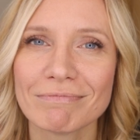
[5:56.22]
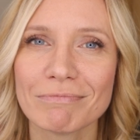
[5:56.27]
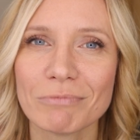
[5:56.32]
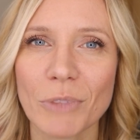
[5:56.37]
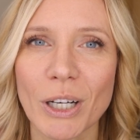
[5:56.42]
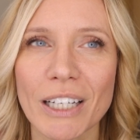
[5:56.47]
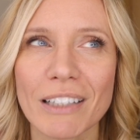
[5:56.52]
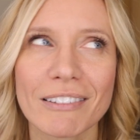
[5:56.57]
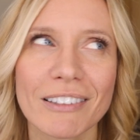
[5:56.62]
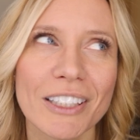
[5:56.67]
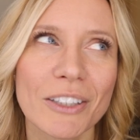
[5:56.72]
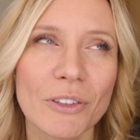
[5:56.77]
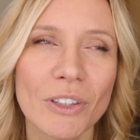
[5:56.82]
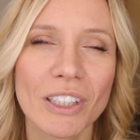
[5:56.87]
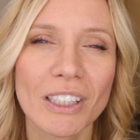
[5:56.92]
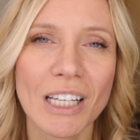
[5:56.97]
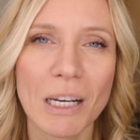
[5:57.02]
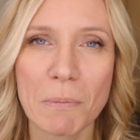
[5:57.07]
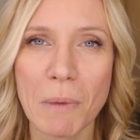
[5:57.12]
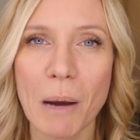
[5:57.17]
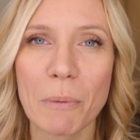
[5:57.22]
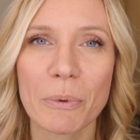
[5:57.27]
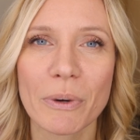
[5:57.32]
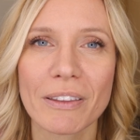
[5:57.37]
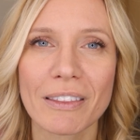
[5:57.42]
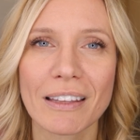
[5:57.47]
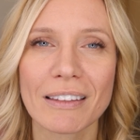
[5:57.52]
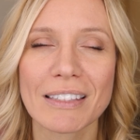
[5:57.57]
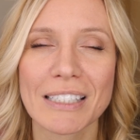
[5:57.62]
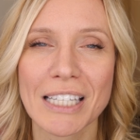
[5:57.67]
what you can come up
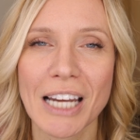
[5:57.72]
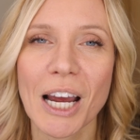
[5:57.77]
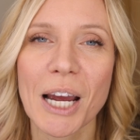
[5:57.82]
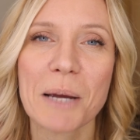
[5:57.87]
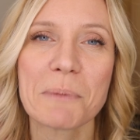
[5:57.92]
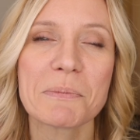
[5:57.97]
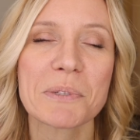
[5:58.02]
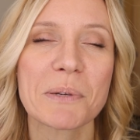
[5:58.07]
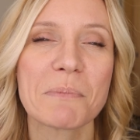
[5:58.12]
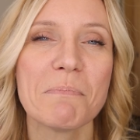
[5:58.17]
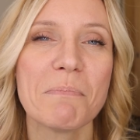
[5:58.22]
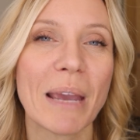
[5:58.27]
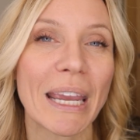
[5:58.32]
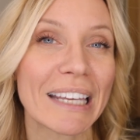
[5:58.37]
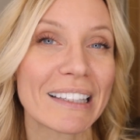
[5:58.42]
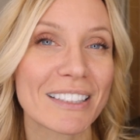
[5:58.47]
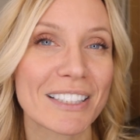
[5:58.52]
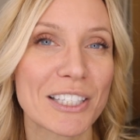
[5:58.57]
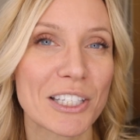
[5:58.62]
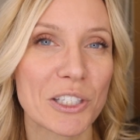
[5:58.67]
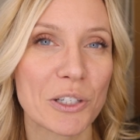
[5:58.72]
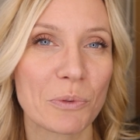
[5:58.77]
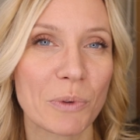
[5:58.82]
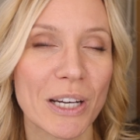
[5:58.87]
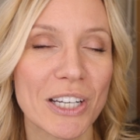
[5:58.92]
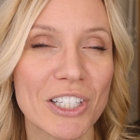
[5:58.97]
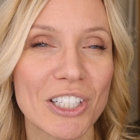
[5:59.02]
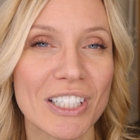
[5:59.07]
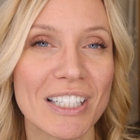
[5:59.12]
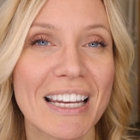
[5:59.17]
with at the time to make the
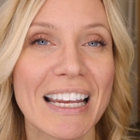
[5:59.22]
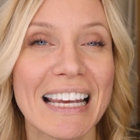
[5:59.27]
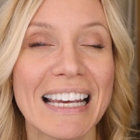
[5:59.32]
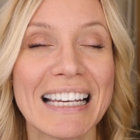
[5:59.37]
situation